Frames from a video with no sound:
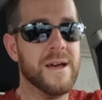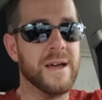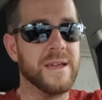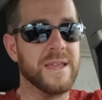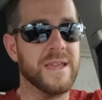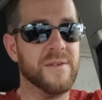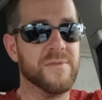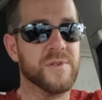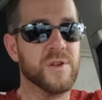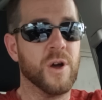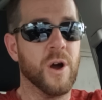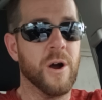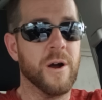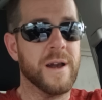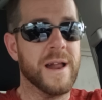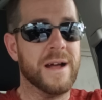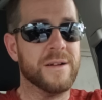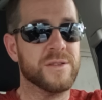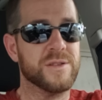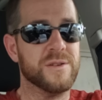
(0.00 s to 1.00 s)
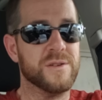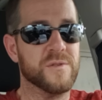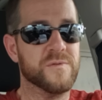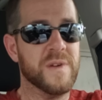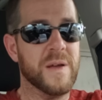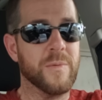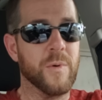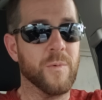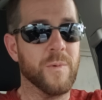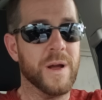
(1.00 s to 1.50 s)
gift card out to his
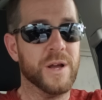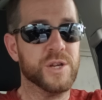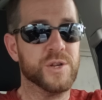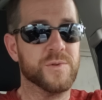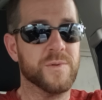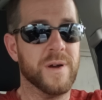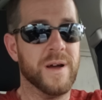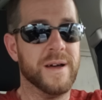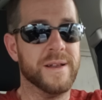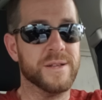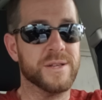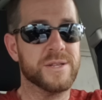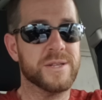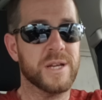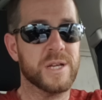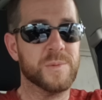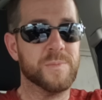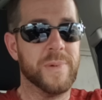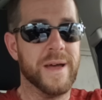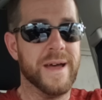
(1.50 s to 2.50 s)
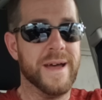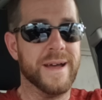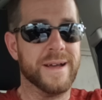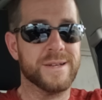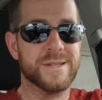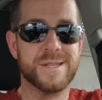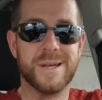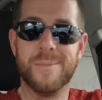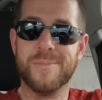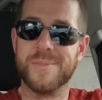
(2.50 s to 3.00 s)
favorite restaurant, a
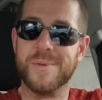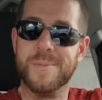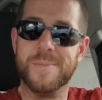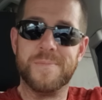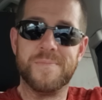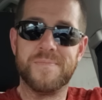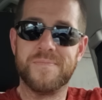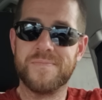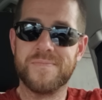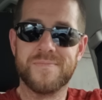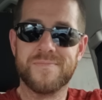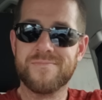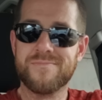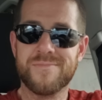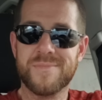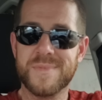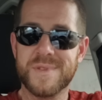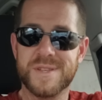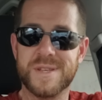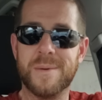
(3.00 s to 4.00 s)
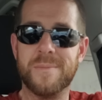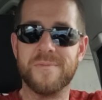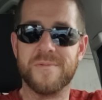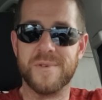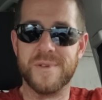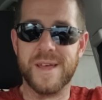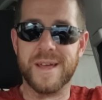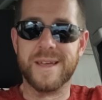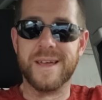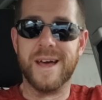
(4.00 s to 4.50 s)
six-pack, something
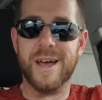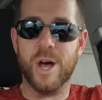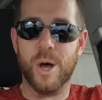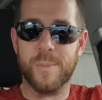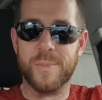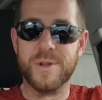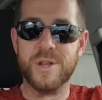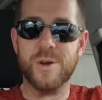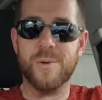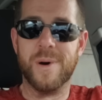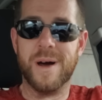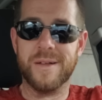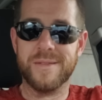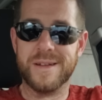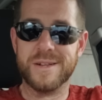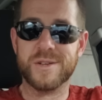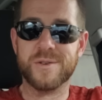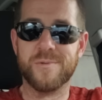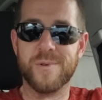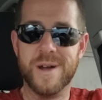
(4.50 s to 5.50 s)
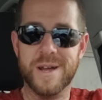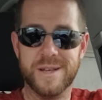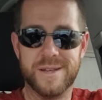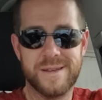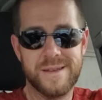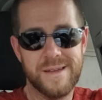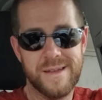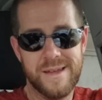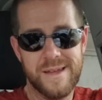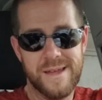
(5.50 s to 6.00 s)
for that guy helping you out. That's
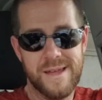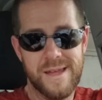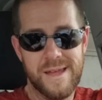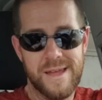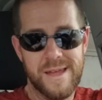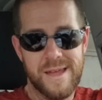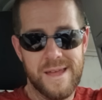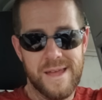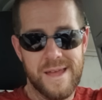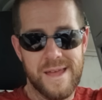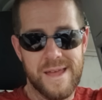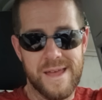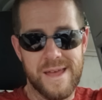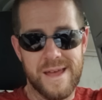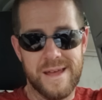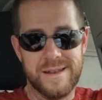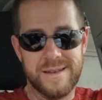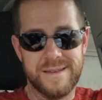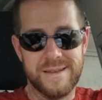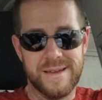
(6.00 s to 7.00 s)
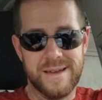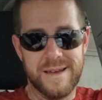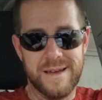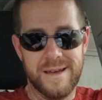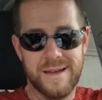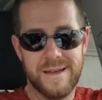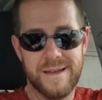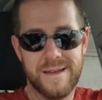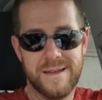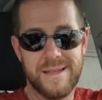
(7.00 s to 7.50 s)
great. And
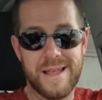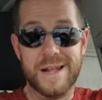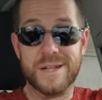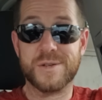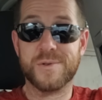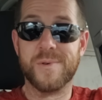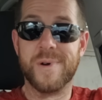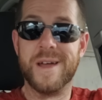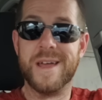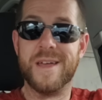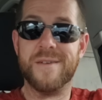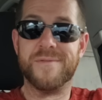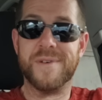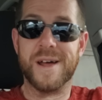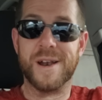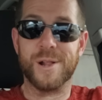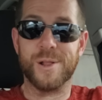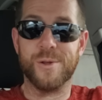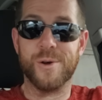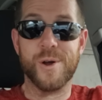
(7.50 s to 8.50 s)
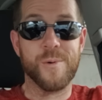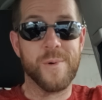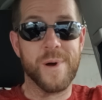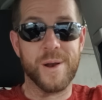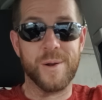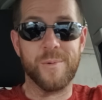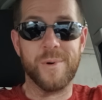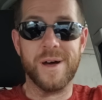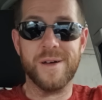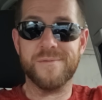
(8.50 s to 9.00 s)
that's great. He found a lawyer
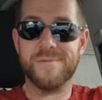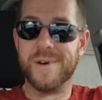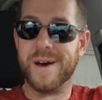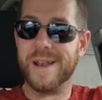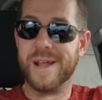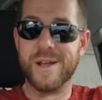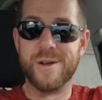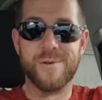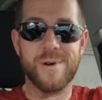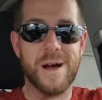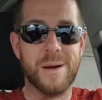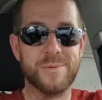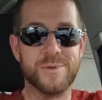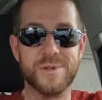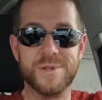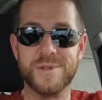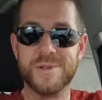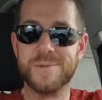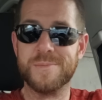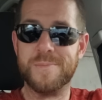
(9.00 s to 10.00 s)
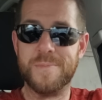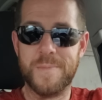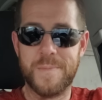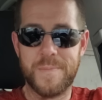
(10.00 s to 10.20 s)
right away. Find out your options.